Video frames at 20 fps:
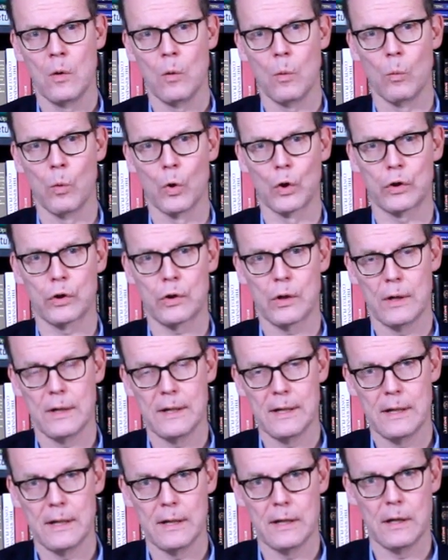what
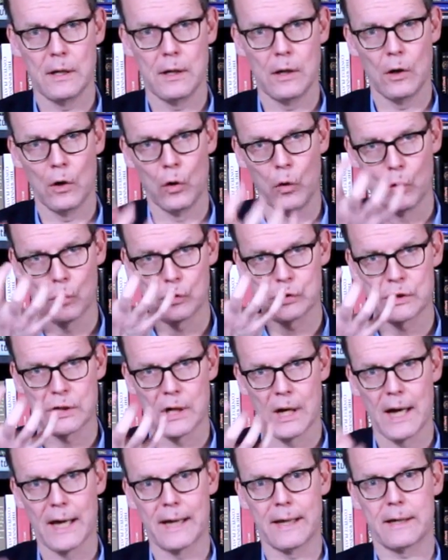looks
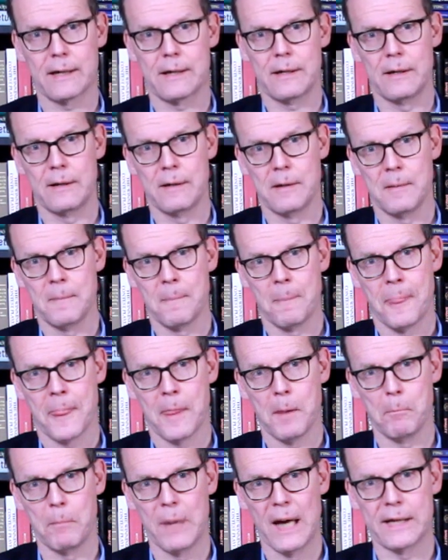like
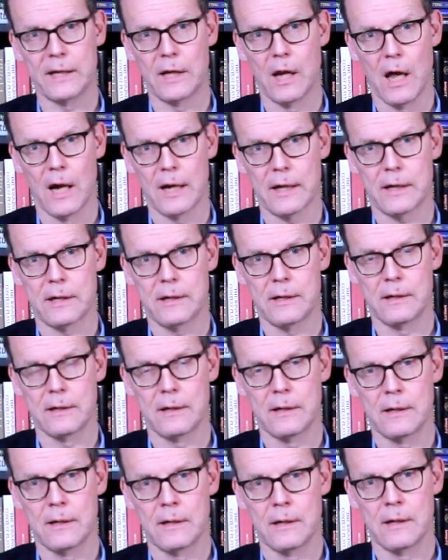bad luck
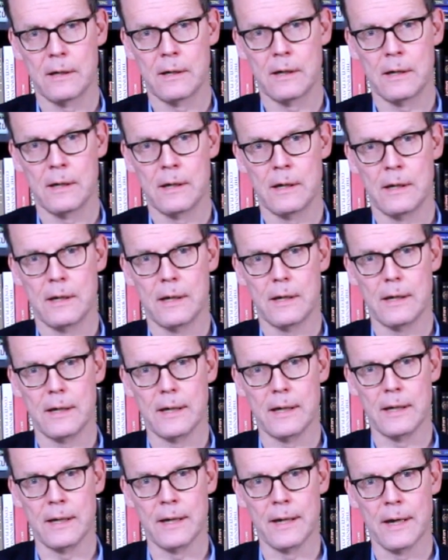
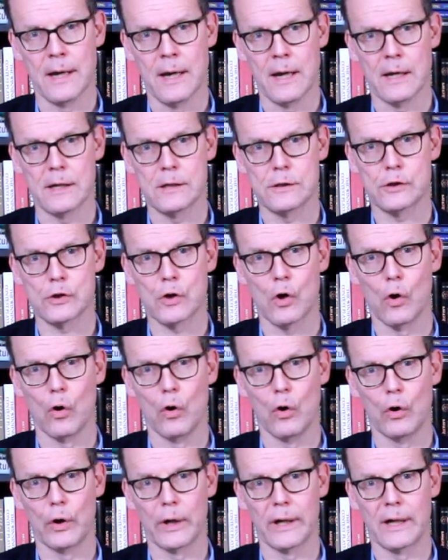in
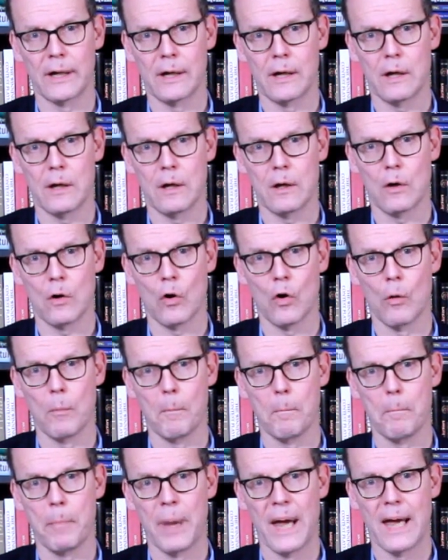scoring
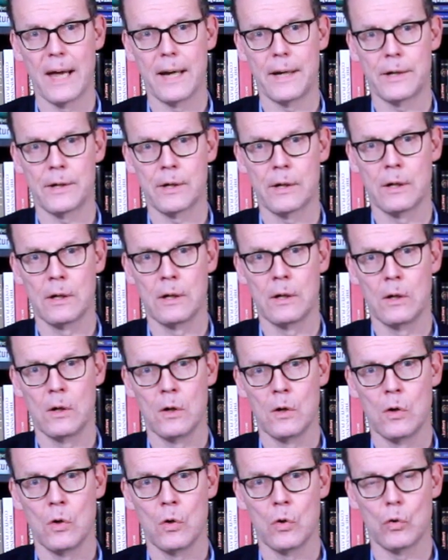compared
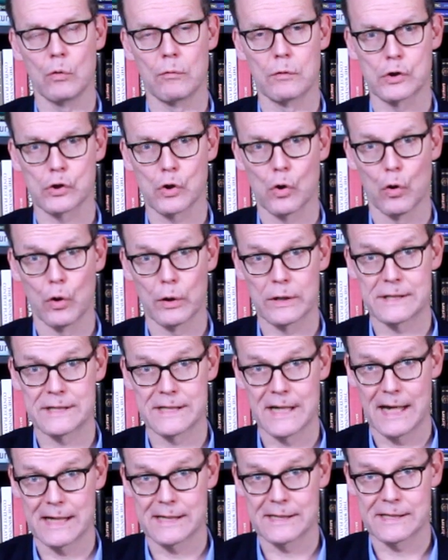to the scoring
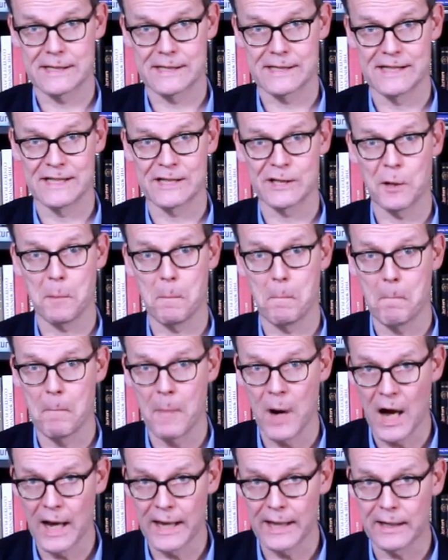chances
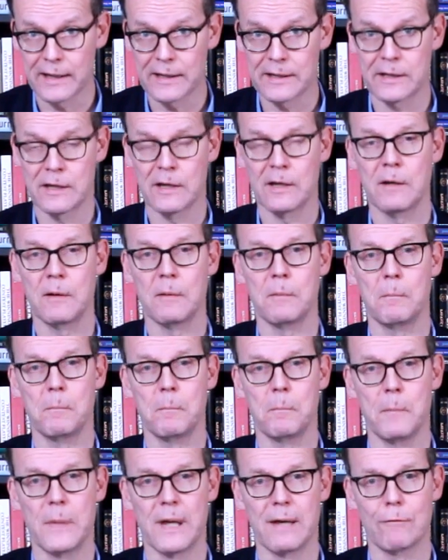might
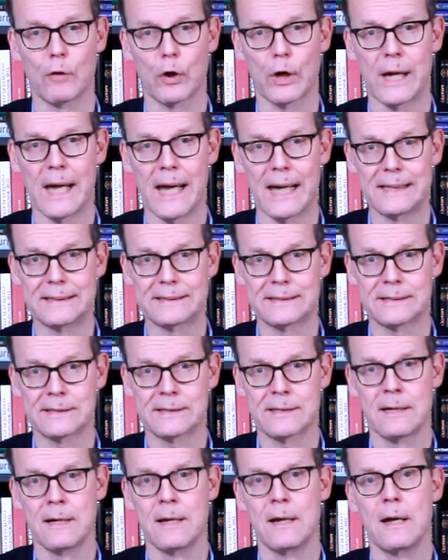be the
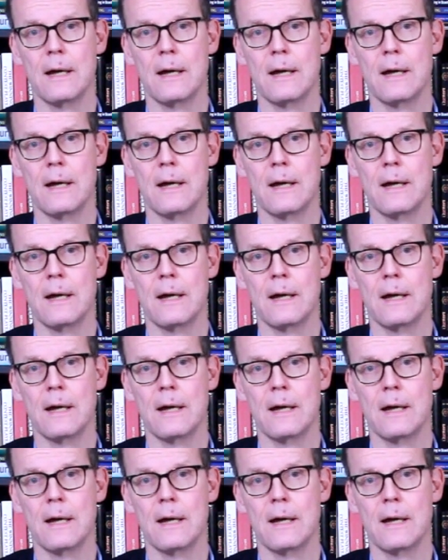case,